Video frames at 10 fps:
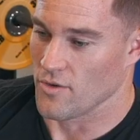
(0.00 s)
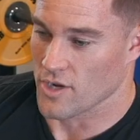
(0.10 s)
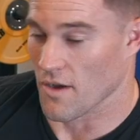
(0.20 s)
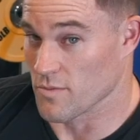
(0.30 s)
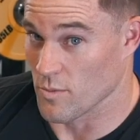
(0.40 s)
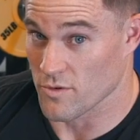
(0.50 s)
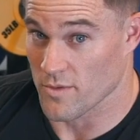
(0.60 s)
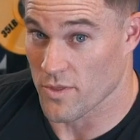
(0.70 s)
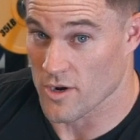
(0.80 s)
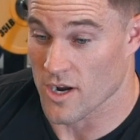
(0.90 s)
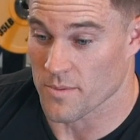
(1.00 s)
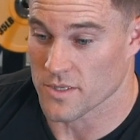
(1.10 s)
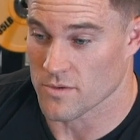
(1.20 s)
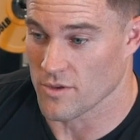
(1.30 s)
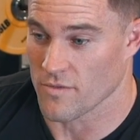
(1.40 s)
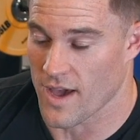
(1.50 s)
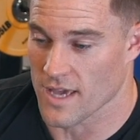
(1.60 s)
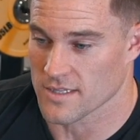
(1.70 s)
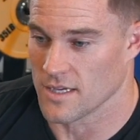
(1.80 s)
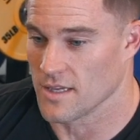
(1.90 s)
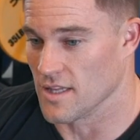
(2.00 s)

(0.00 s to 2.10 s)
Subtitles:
comfortable moving 3 reps really fast,